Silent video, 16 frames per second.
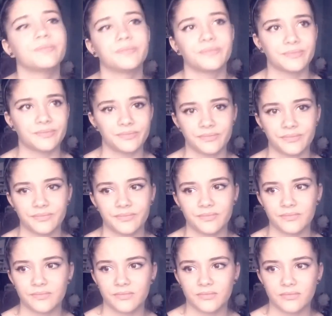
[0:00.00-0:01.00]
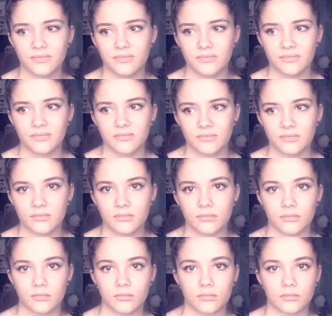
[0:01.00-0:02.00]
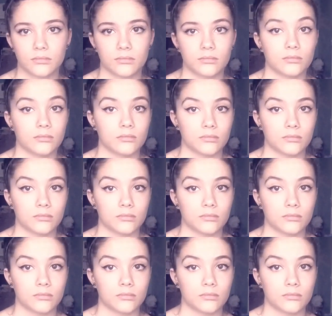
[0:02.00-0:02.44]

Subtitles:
No one is speaking in this clip.